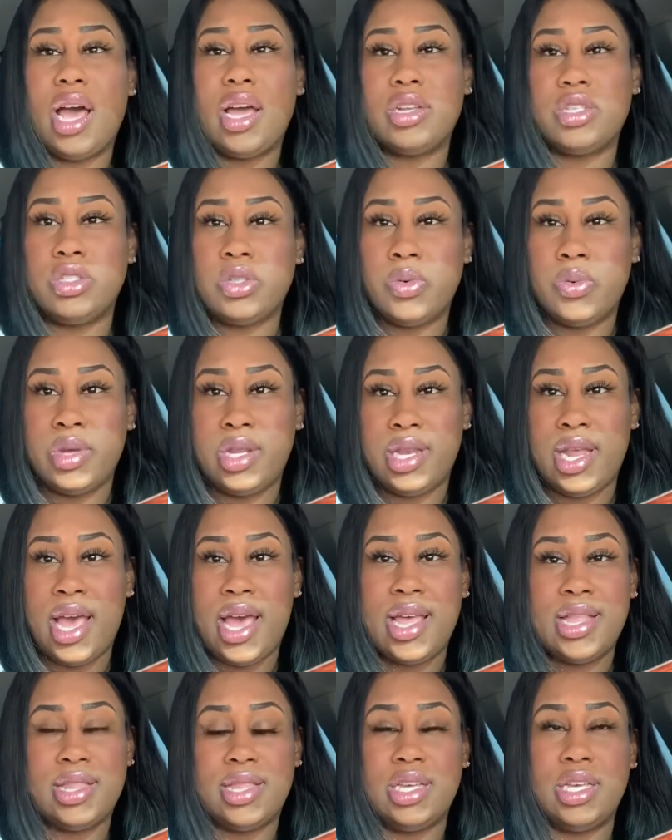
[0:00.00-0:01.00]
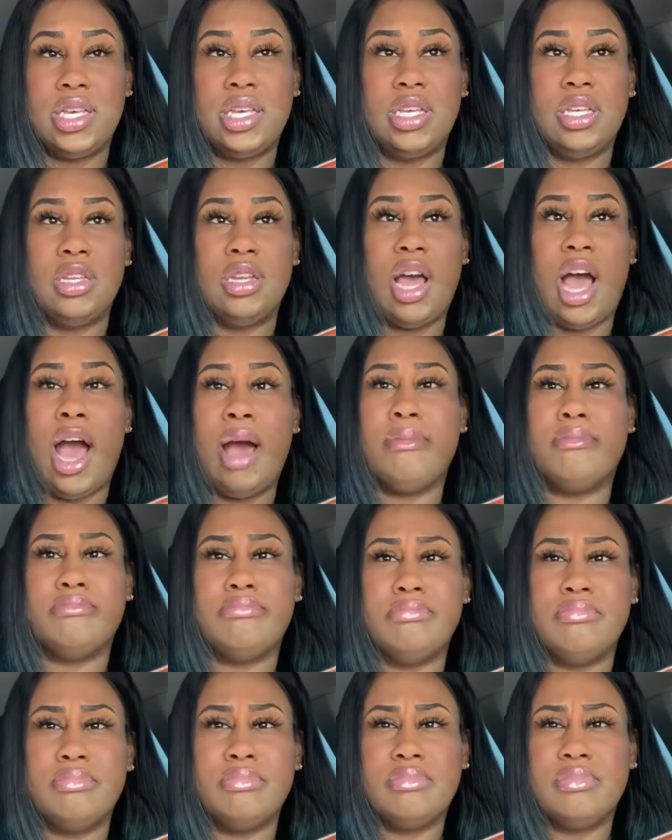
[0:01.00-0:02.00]
doing that, then
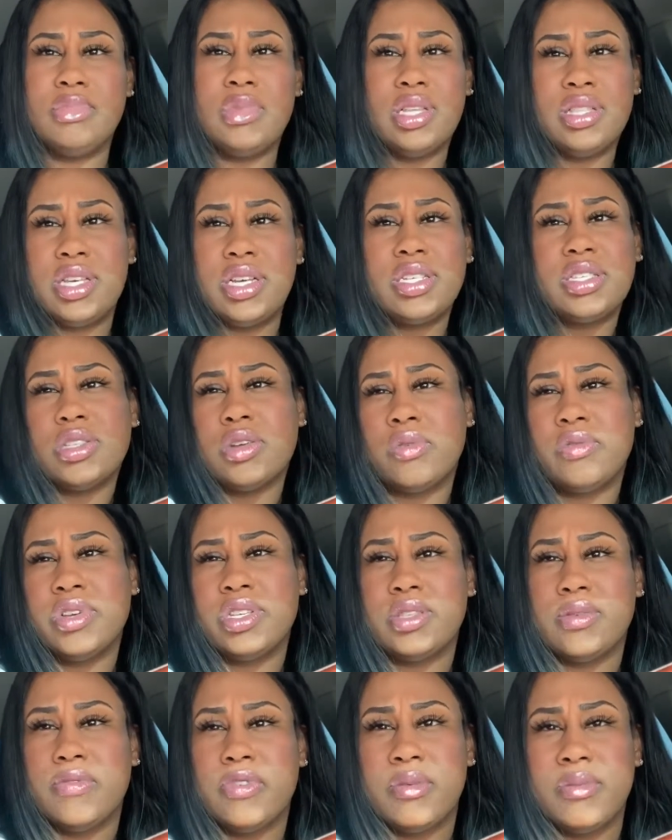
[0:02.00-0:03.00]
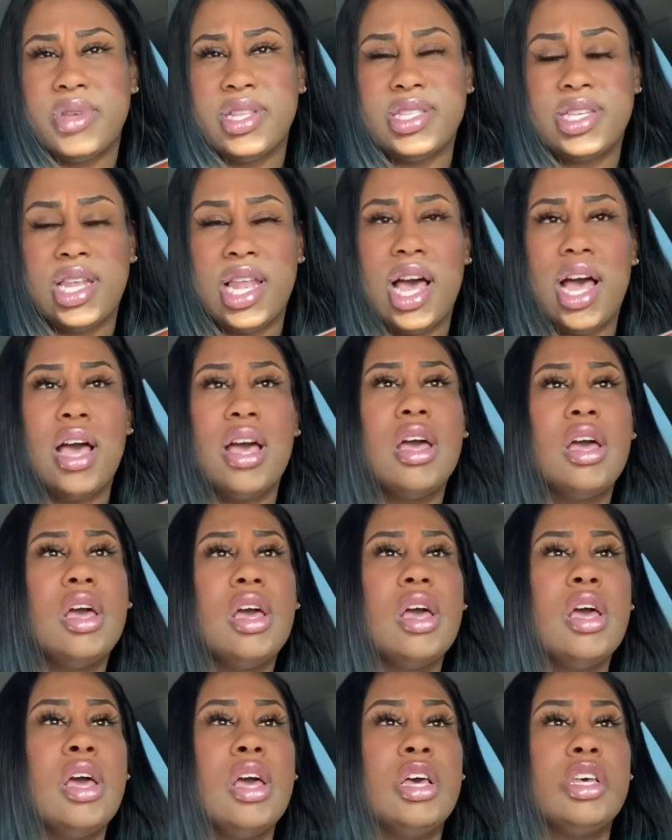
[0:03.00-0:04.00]
there's no reason for me to lie.
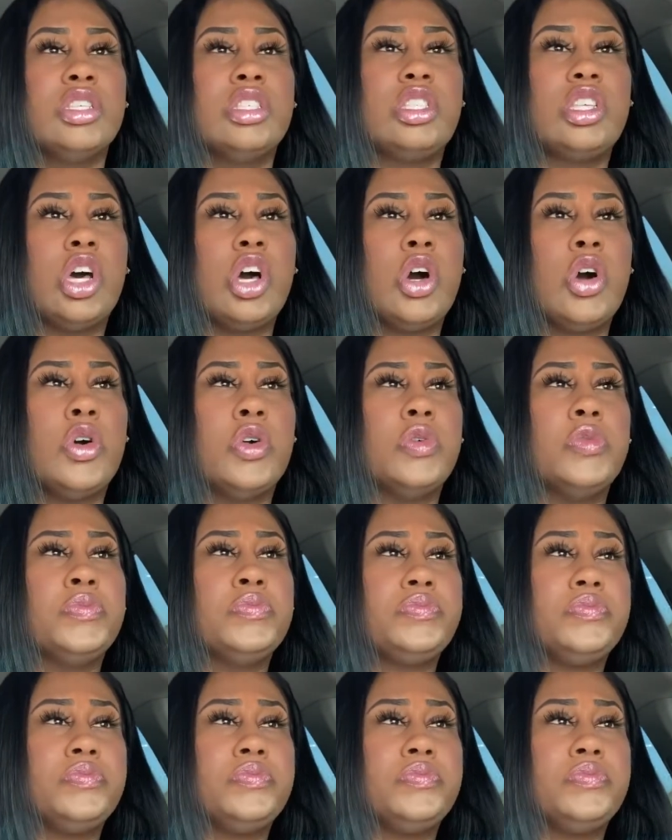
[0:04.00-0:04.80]
So